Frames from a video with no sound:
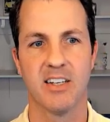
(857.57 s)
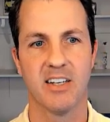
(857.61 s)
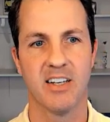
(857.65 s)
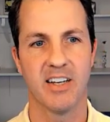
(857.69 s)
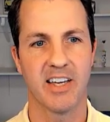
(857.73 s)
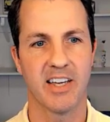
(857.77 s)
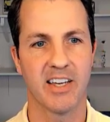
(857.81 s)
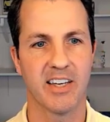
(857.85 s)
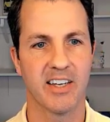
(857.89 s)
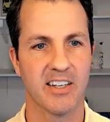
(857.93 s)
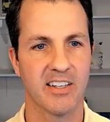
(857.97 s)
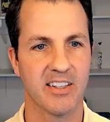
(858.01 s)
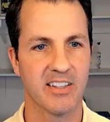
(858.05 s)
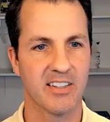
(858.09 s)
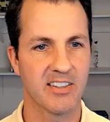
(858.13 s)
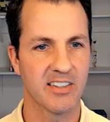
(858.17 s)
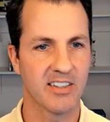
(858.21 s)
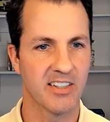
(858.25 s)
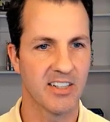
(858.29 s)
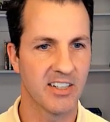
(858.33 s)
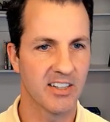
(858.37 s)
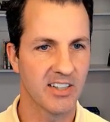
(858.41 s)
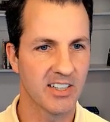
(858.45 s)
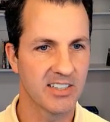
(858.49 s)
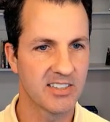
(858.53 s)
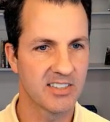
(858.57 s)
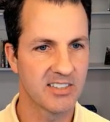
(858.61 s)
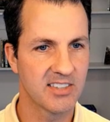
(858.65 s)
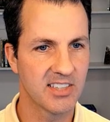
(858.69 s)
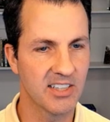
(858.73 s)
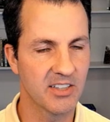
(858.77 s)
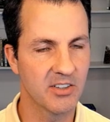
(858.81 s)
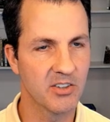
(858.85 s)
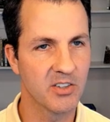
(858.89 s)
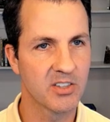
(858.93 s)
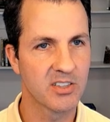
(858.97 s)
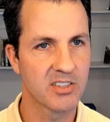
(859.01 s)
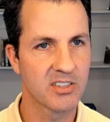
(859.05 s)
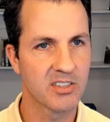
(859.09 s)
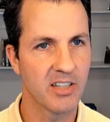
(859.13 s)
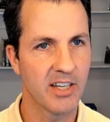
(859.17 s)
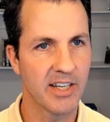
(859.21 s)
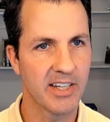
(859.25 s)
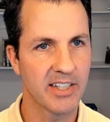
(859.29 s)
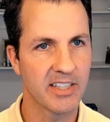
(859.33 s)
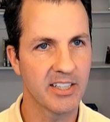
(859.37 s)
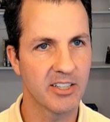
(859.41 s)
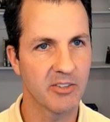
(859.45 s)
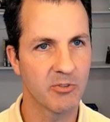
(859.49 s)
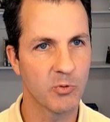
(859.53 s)
And let's see, it looks
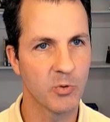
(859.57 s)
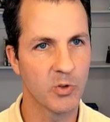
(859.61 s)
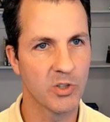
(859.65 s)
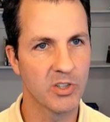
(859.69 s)
like it